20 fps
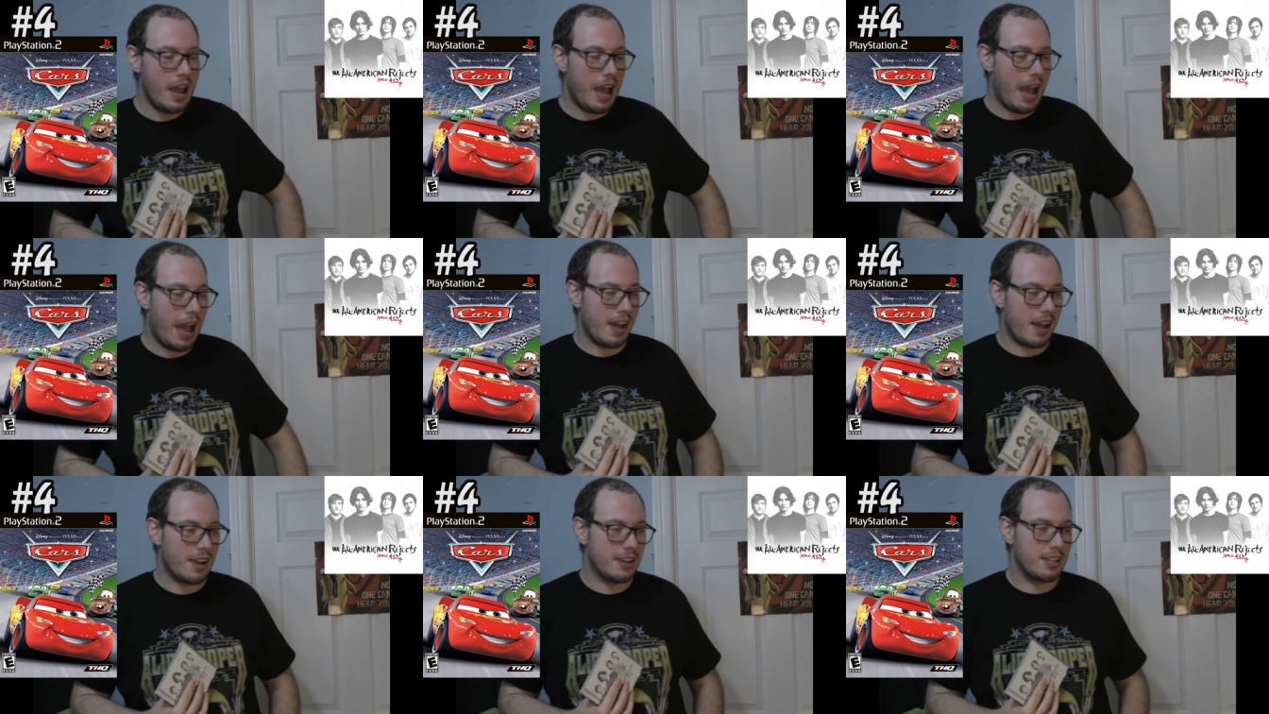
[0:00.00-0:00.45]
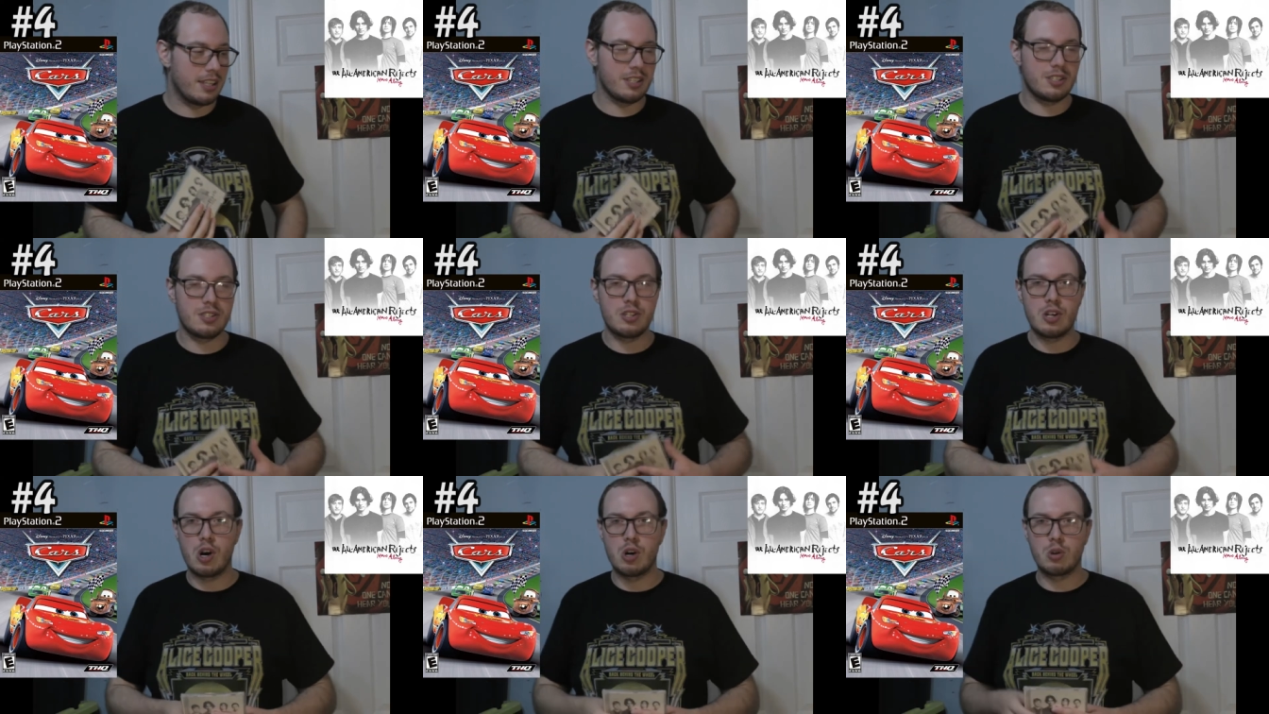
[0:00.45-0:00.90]
and this
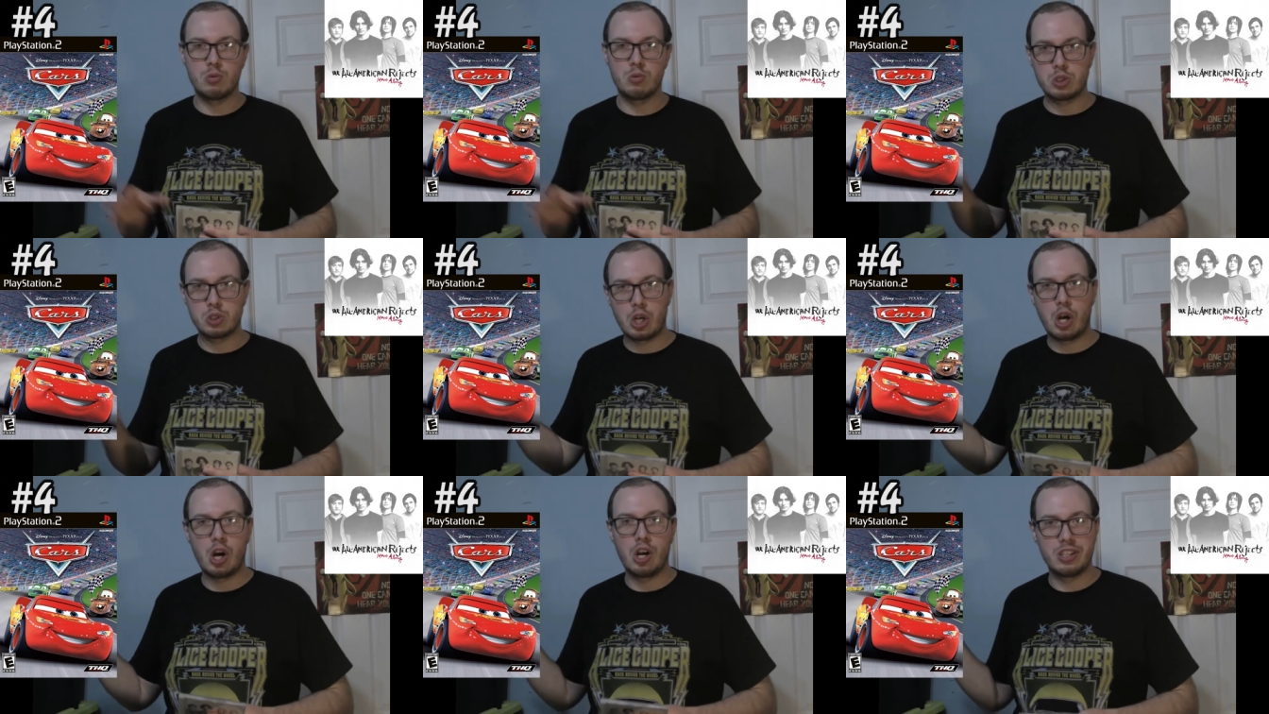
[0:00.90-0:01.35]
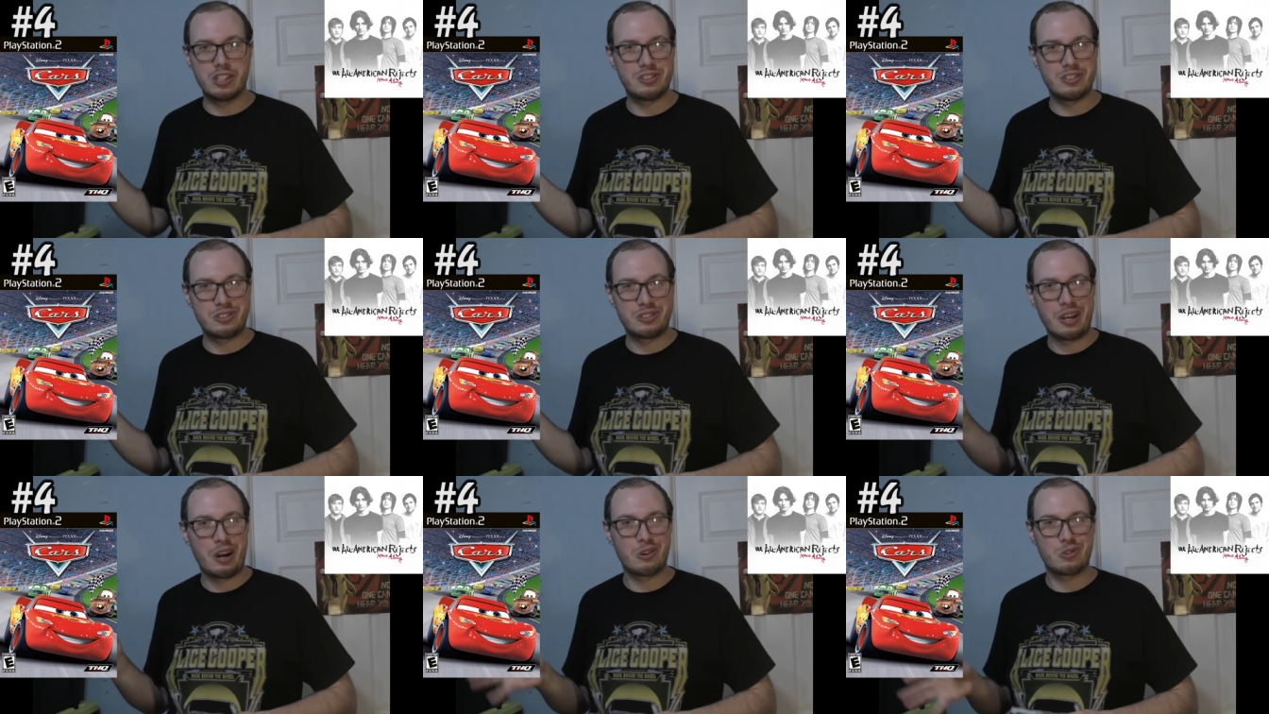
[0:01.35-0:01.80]
song was on the
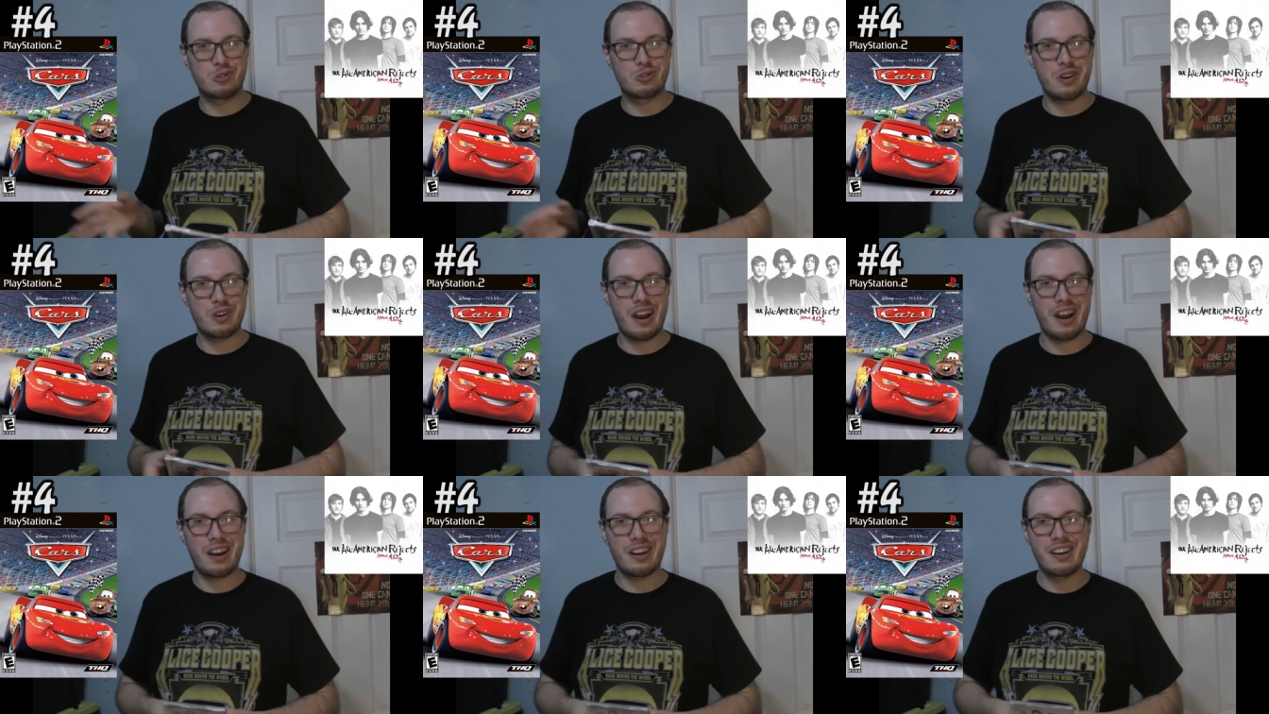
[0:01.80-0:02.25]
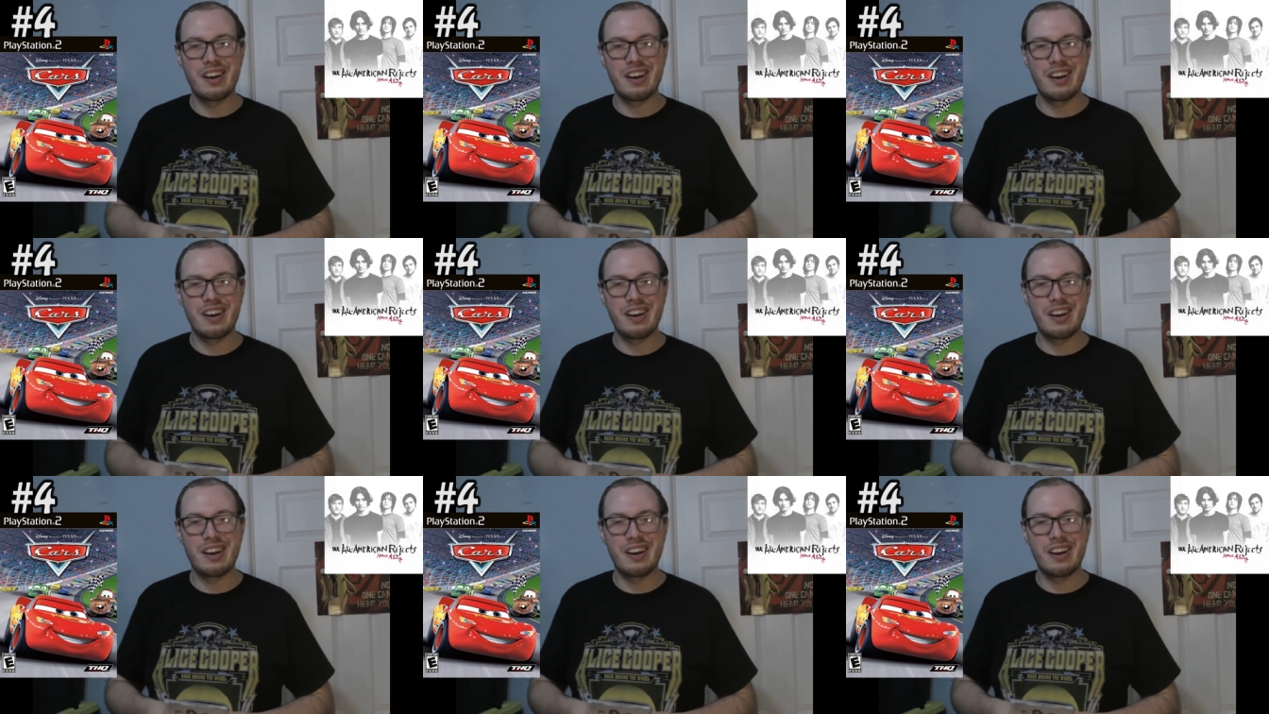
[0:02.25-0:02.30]
soundtrack.